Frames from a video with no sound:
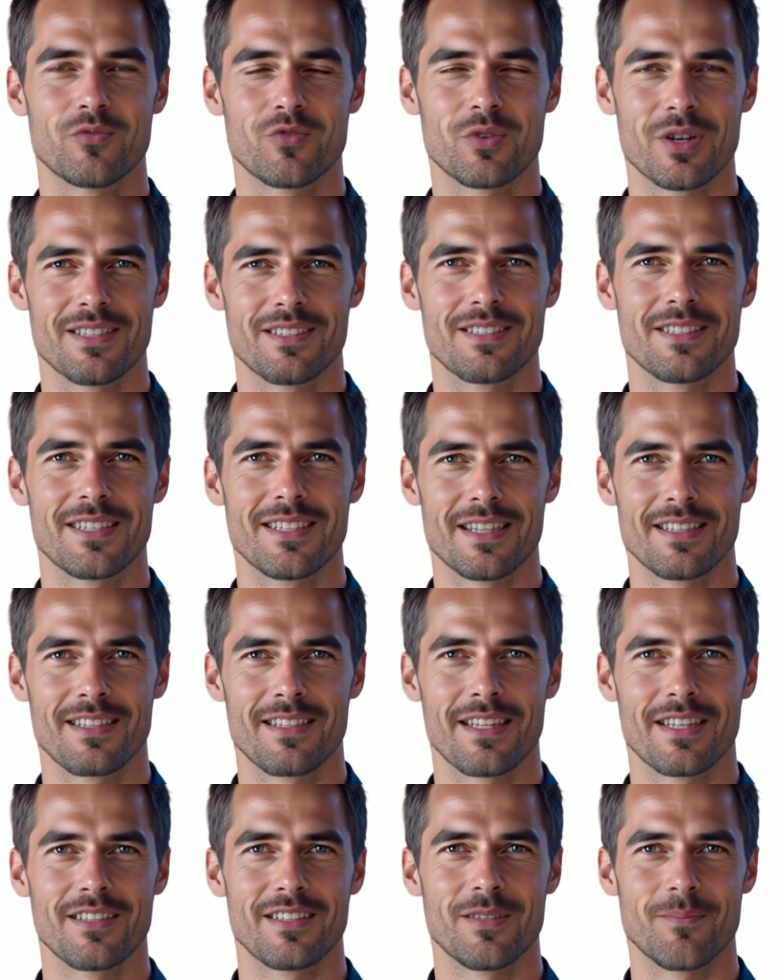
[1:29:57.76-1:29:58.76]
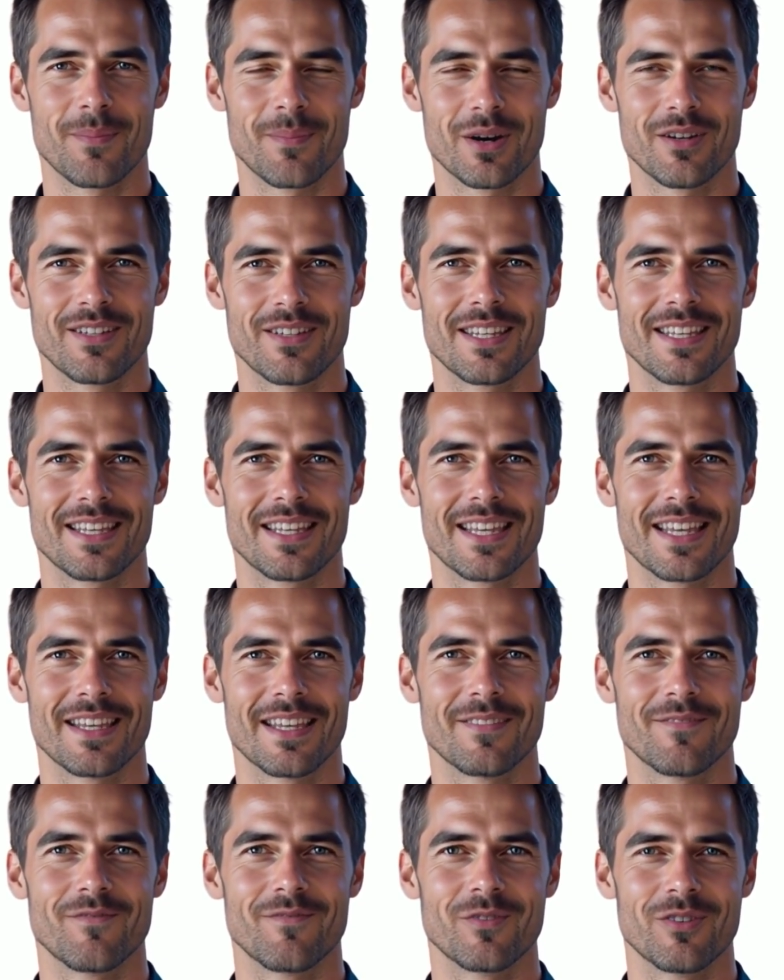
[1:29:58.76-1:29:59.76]
Transcending the body
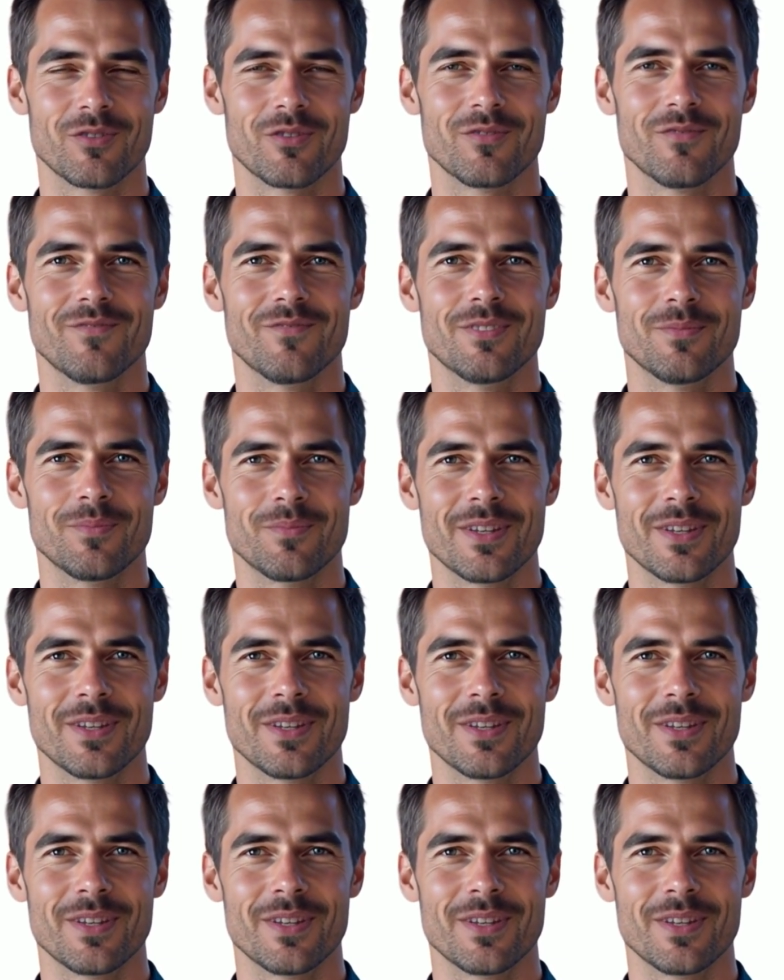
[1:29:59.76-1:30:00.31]
involves